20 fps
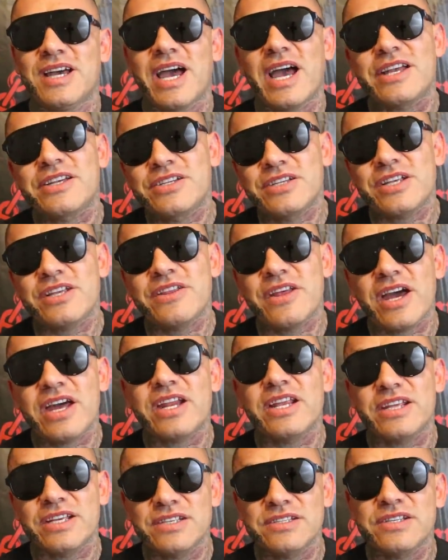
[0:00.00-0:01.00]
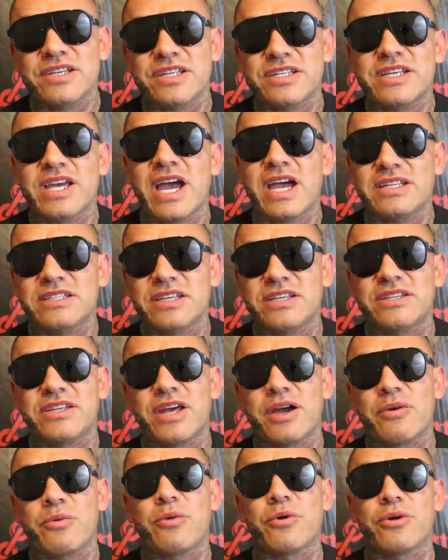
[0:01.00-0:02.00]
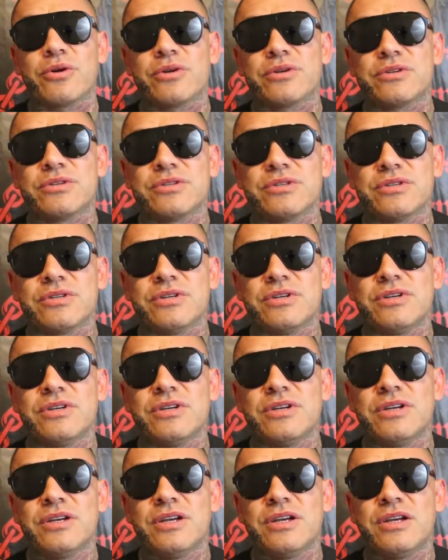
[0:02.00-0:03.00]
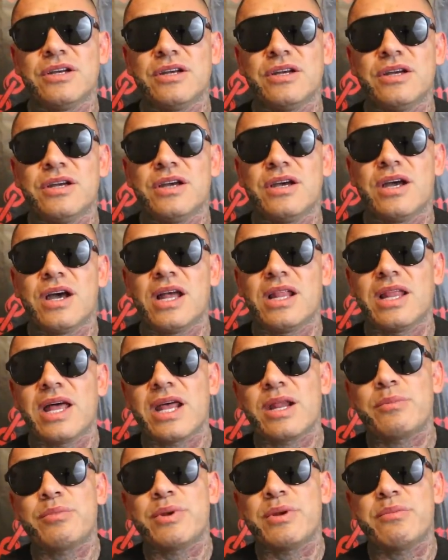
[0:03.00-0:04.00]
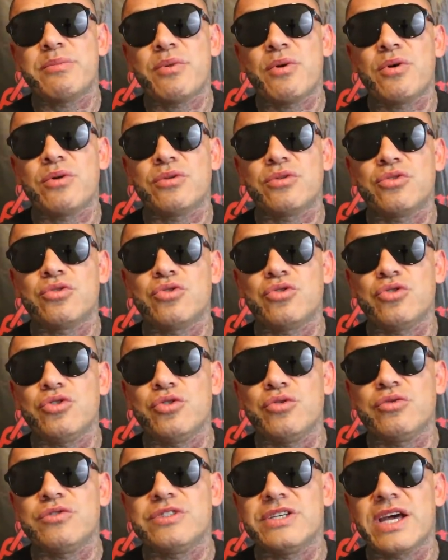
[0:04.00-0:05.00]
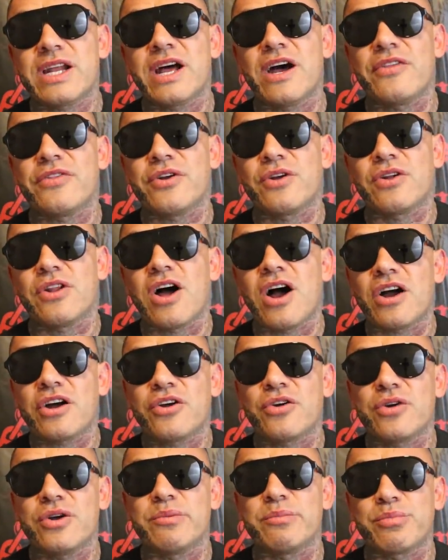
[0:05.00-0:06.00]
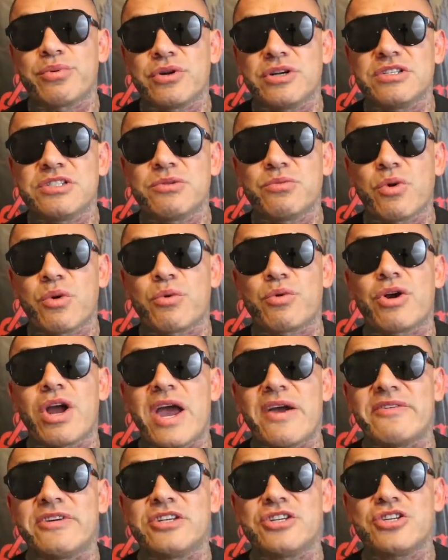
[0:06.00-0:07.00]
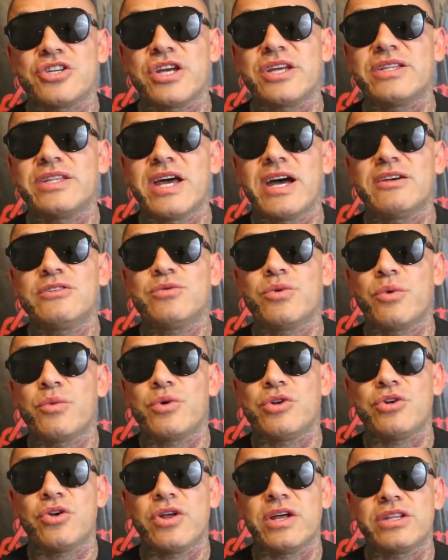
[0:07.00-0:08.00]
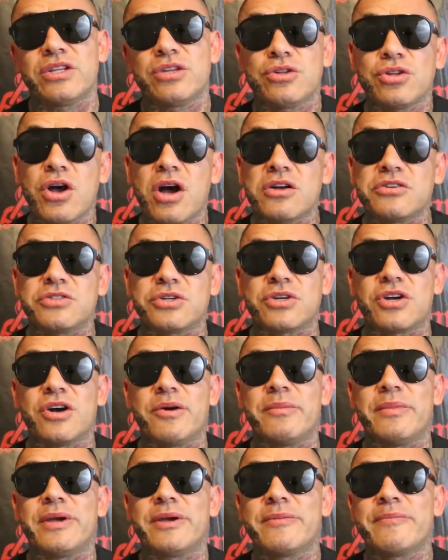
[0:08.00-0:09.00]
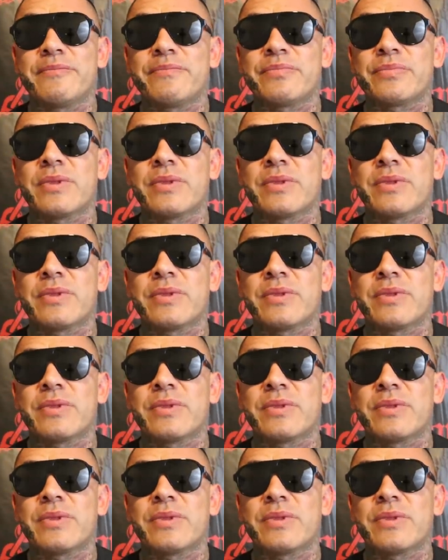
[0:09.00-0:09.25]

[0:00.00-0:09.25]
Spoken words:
Actually, that is a tactic that works. A lot of people use that on their locker in prison when we're having shakedowns when we know that the dogs are coming.